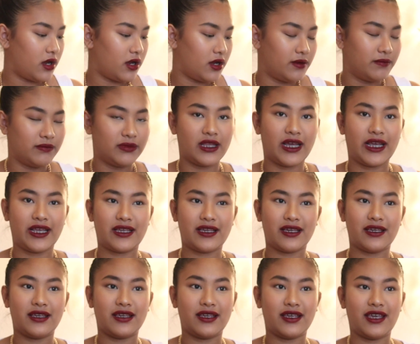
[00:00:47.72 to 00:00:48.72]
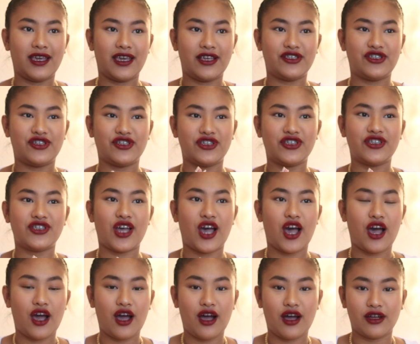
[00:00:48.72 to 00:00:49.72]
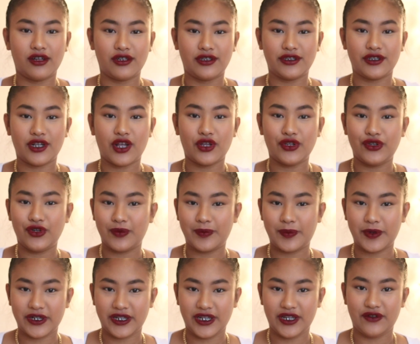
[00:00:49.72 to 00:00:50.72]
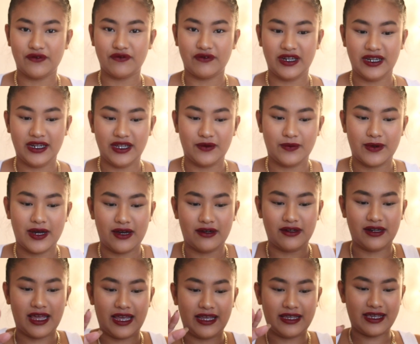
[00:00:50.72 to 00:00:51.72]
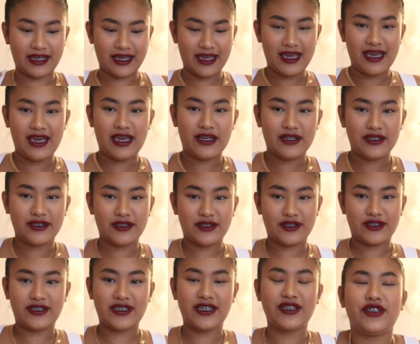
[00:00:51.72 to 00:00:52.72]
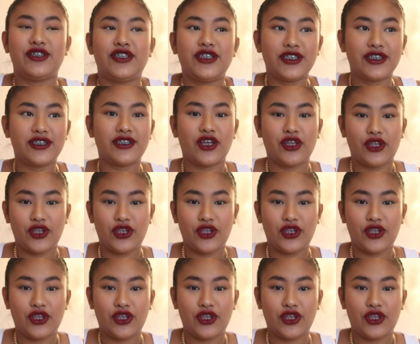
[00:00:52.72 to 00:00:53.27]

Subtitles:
Like it just hugs your body really well, like it cinches